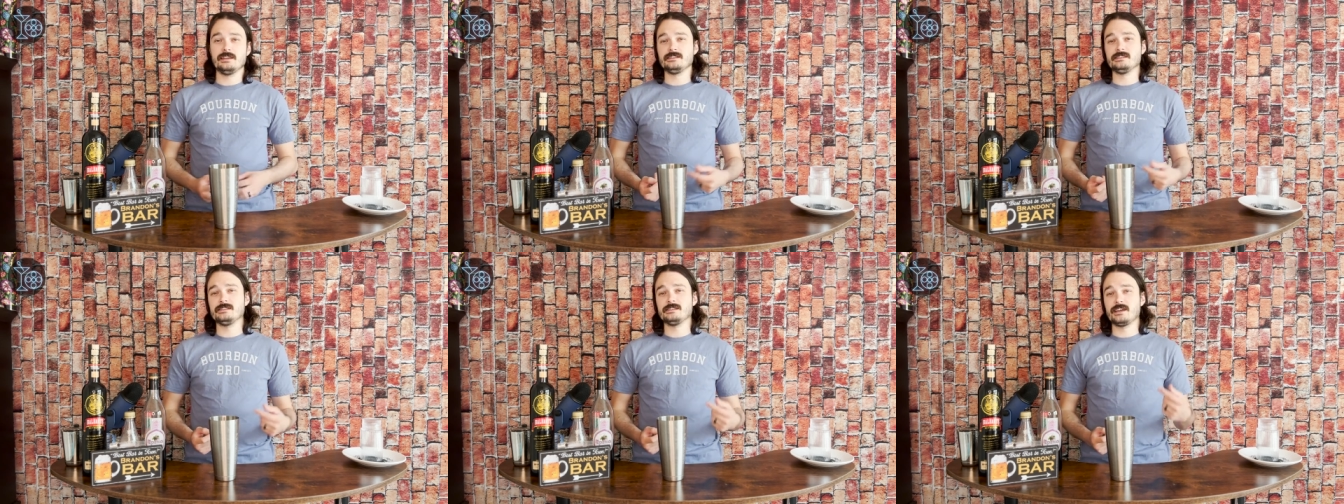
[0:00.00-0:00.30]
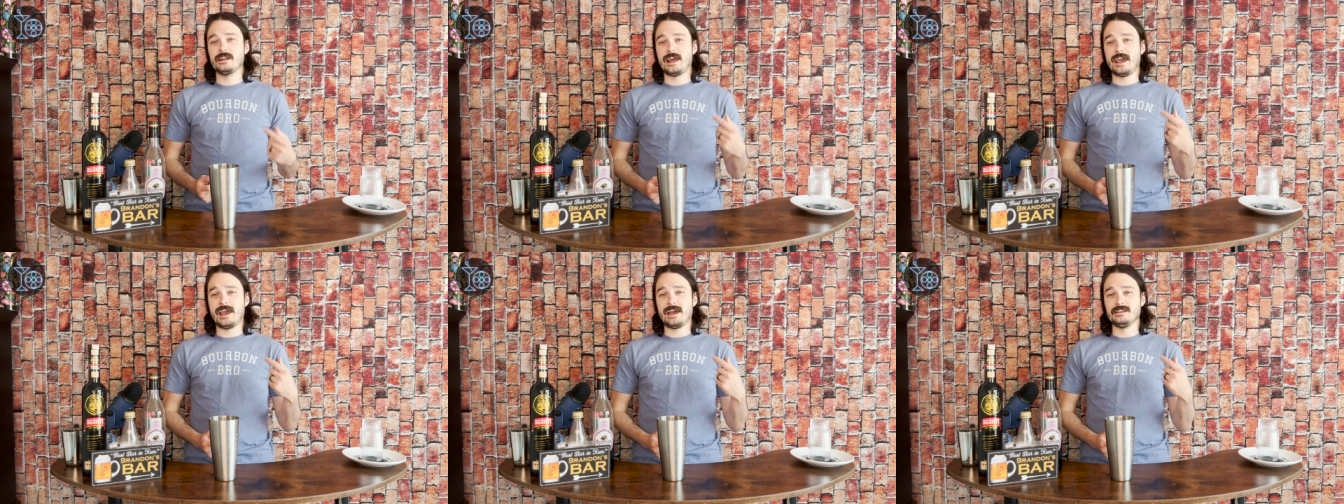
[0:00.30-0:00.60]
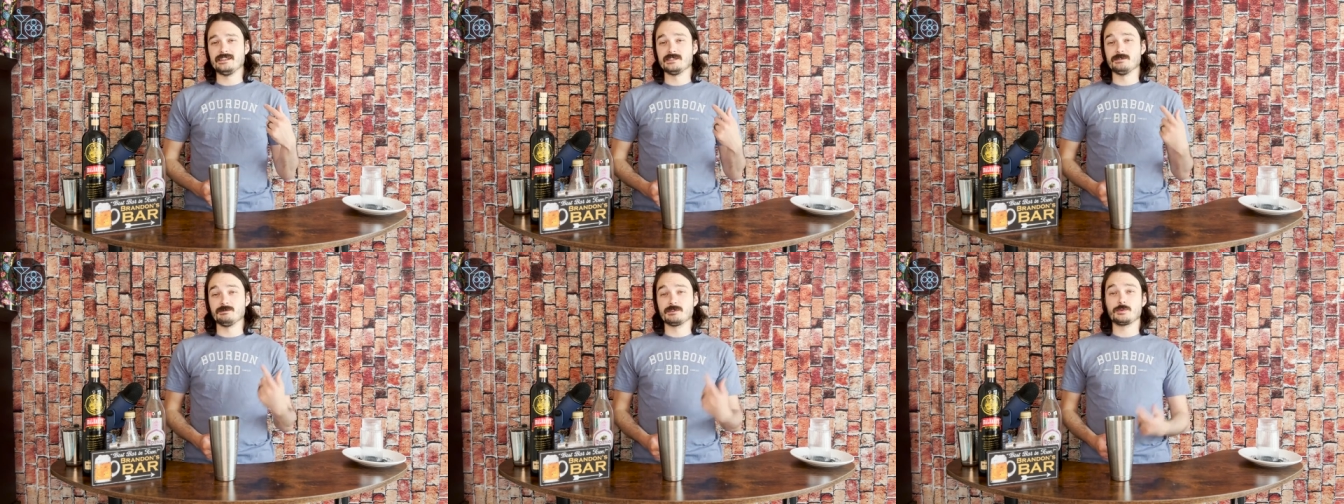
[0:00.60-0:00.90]
This is gonna
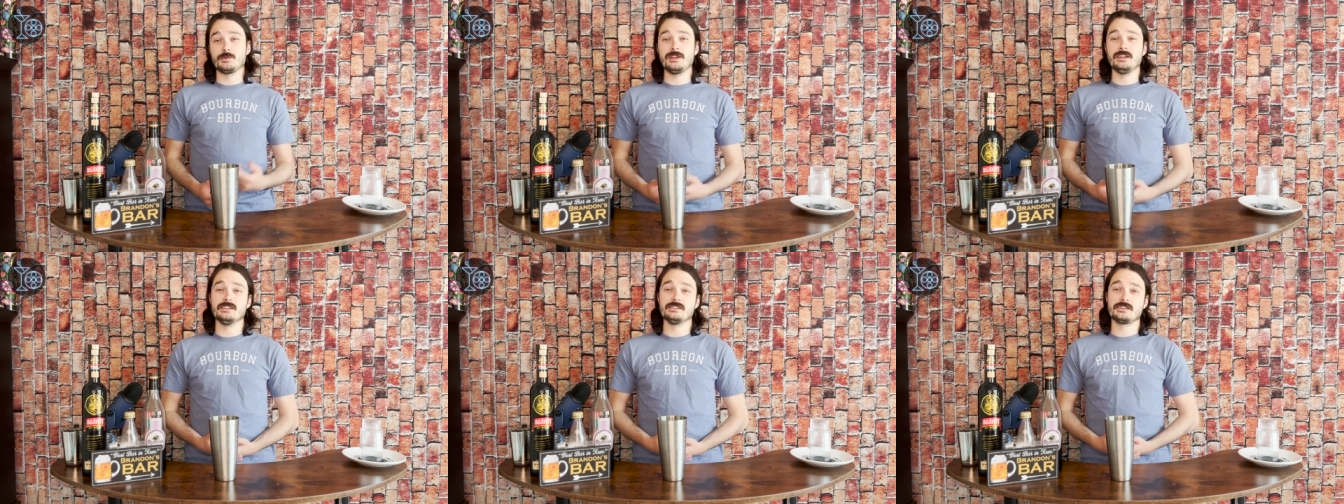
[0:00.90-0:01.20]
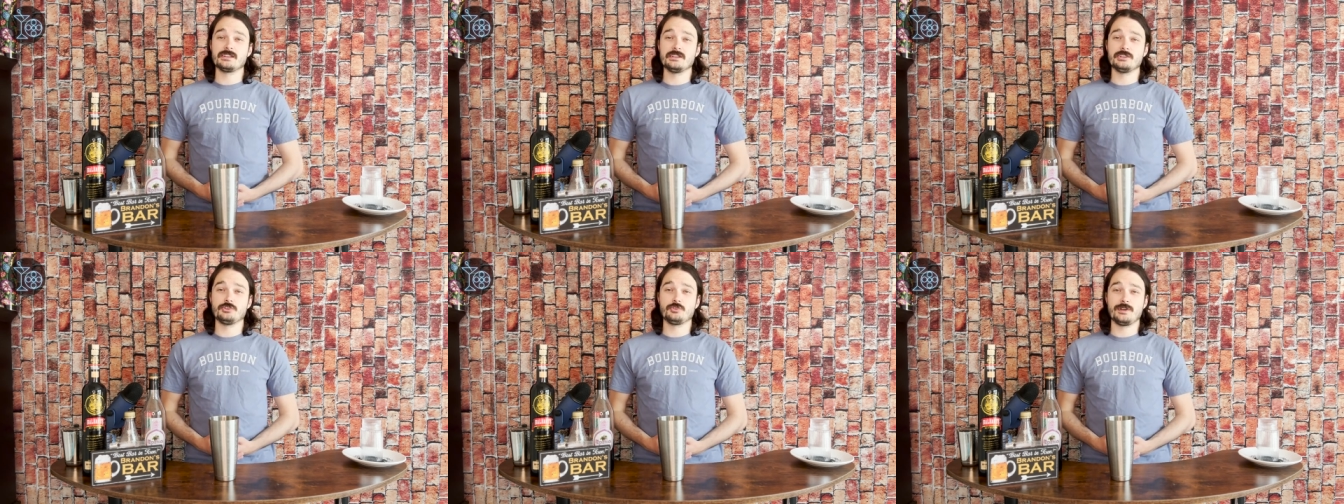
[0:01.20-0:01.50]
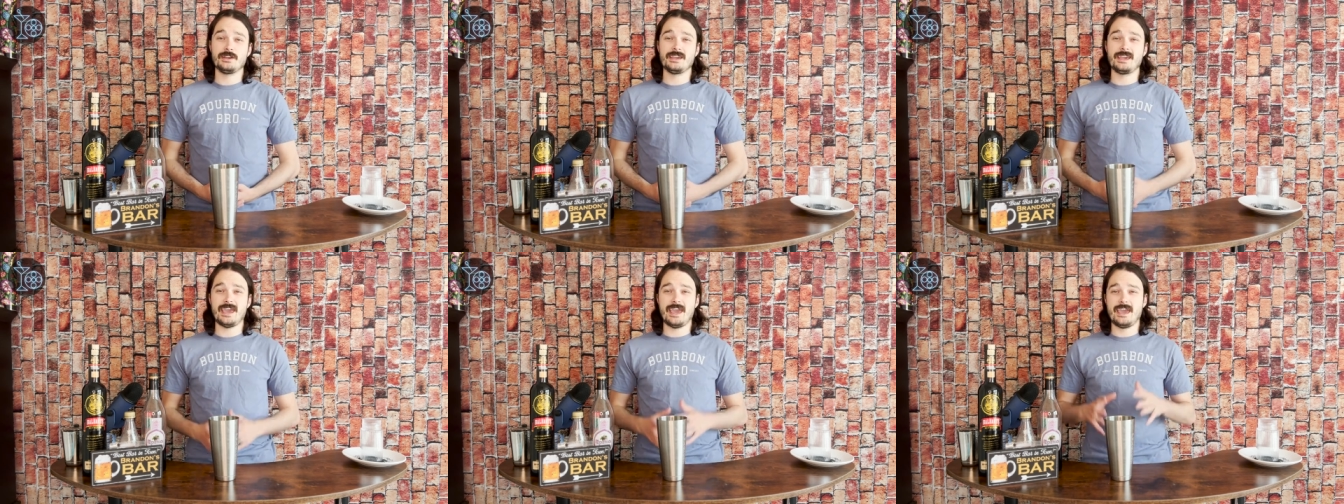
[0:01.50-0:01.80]
add some sweetness to the
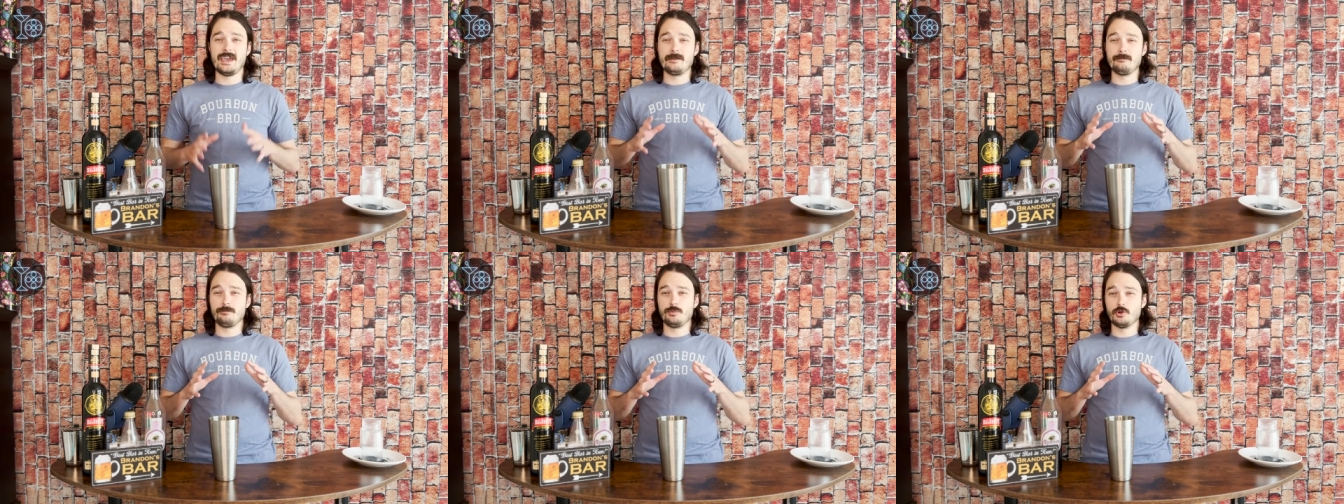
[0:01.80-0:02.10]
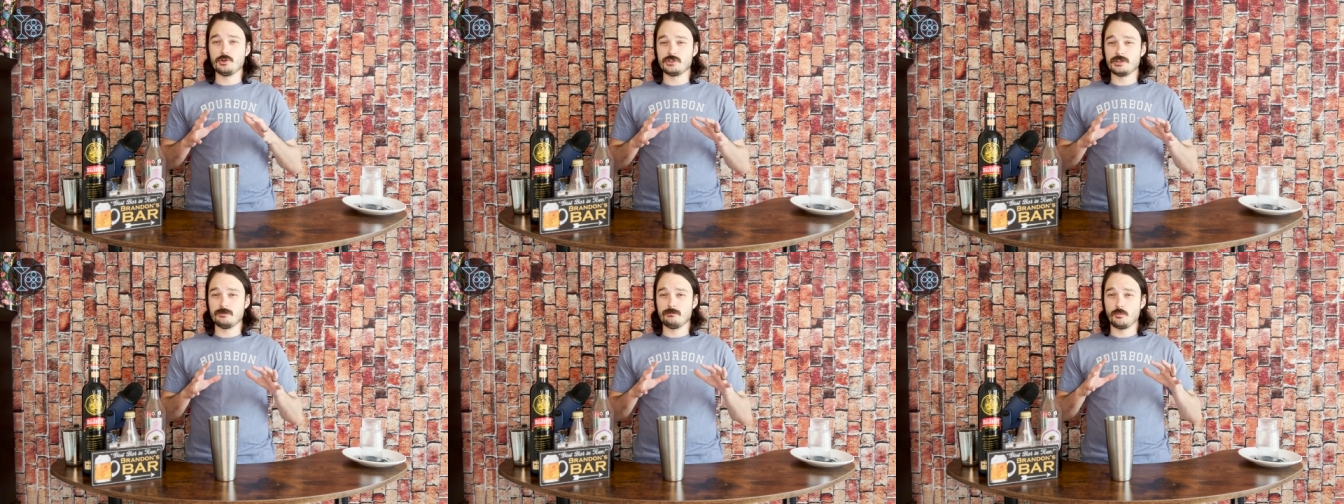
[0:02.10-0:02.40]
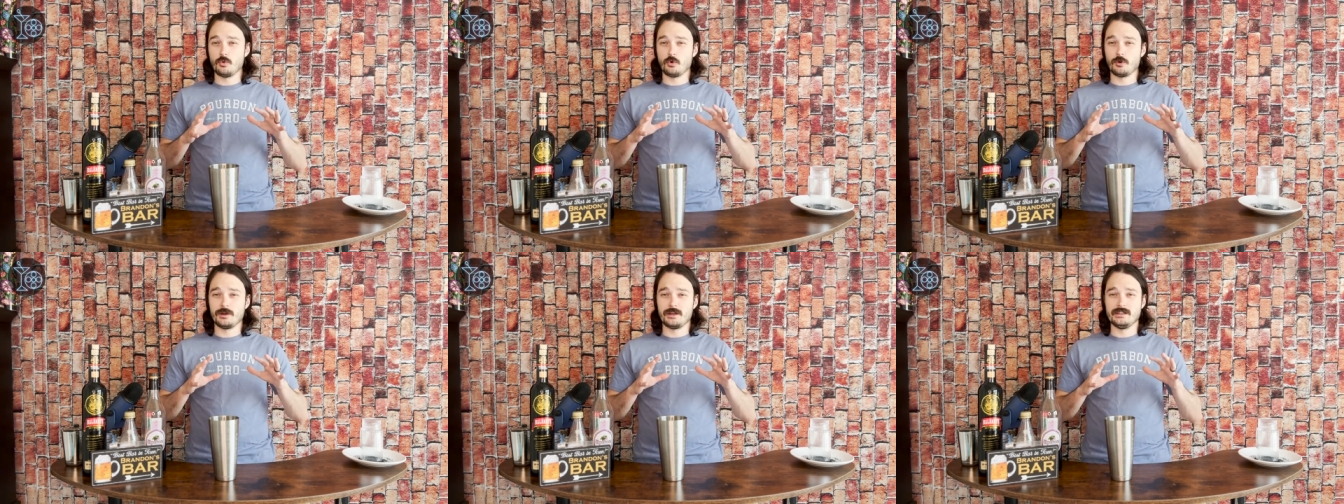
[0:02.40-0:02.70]
drink and push it
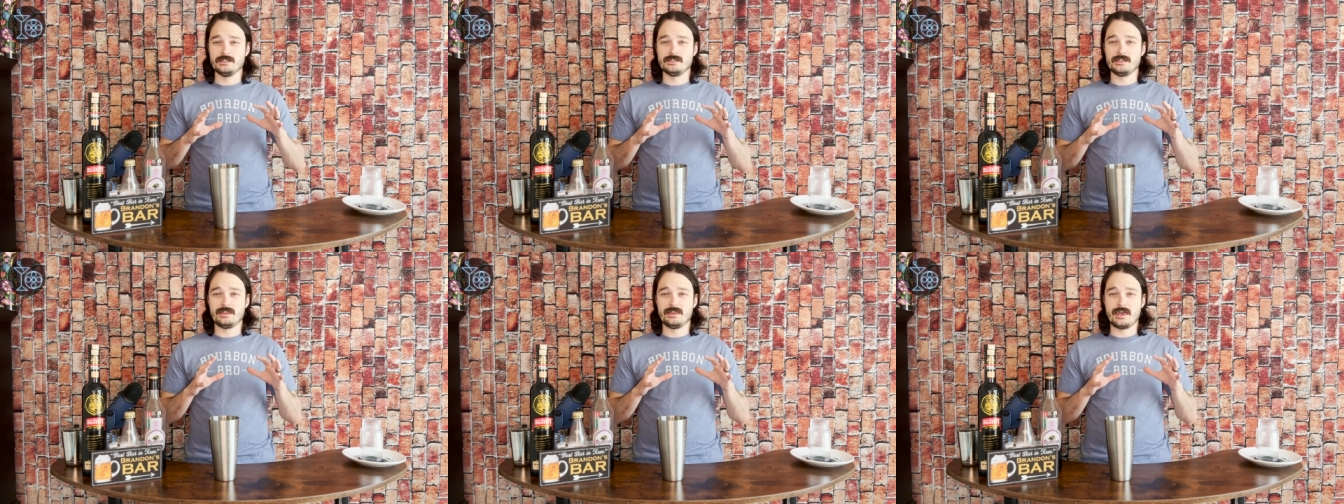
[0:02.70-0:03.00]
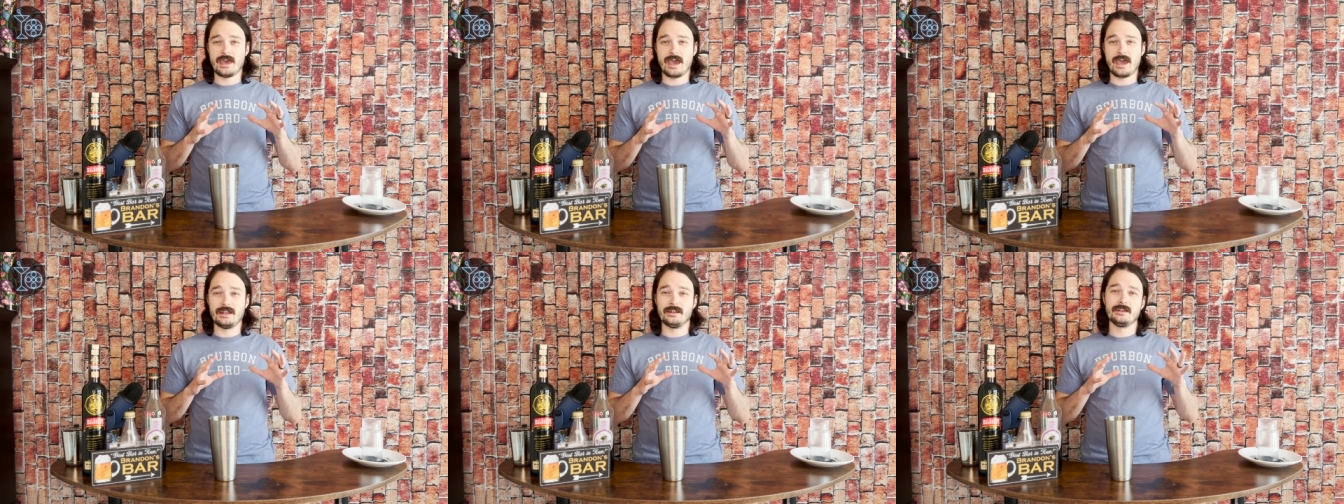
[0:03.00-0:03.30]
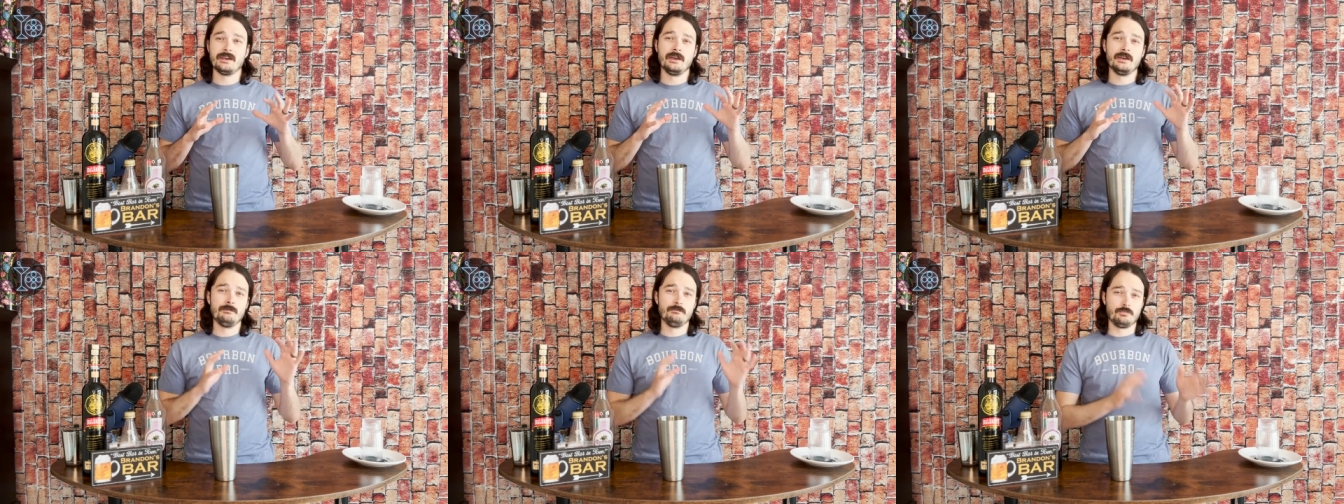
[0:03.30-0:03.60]
more into
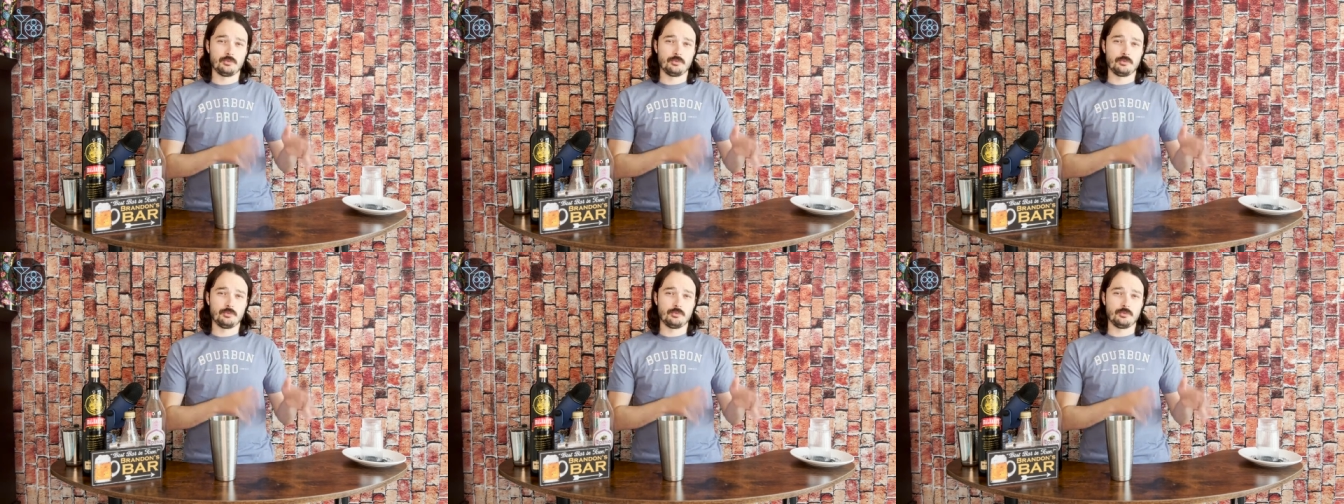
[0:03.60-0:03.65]
that